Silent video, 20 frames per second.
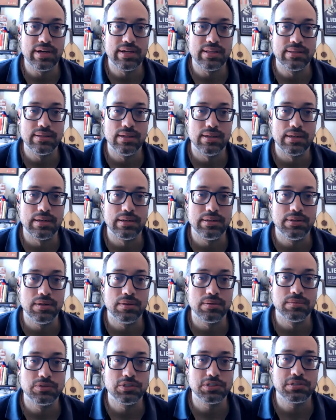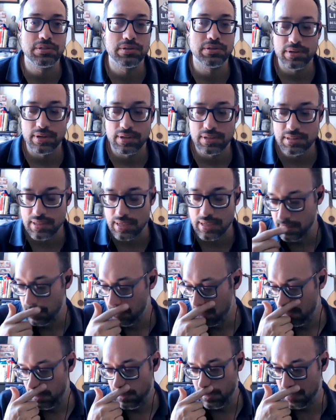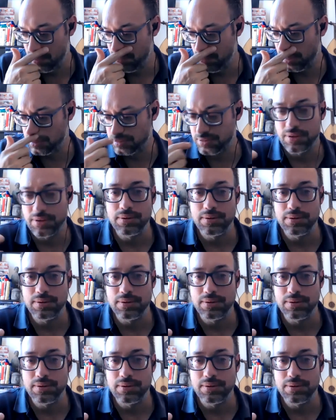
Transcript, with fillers: And uh, you know, just your thoughts on uh, and they're